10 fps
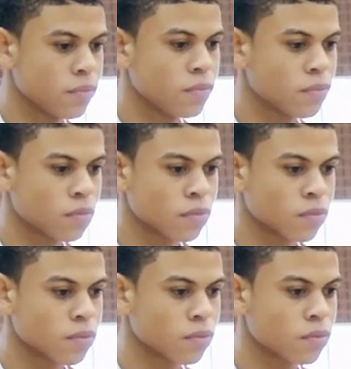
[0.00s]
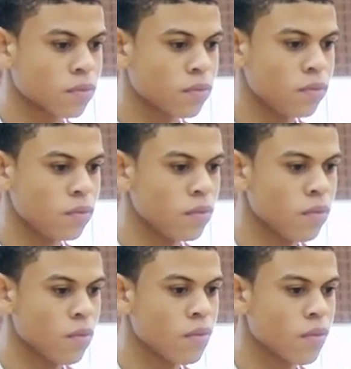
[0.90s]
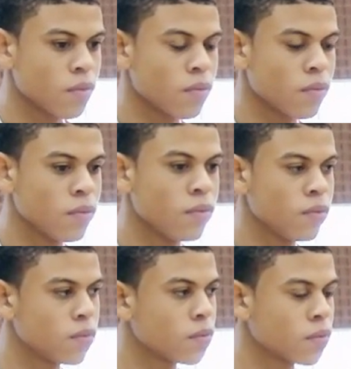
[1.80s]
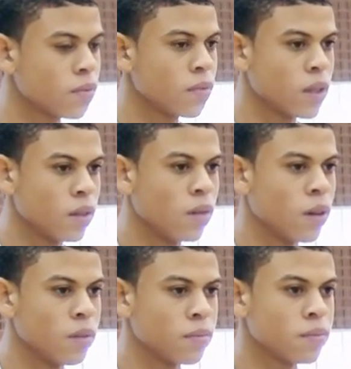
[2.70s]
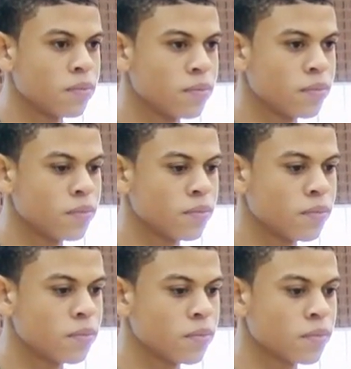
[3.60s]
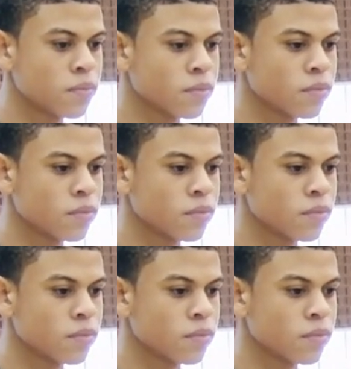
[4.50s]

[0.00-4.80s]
(silent)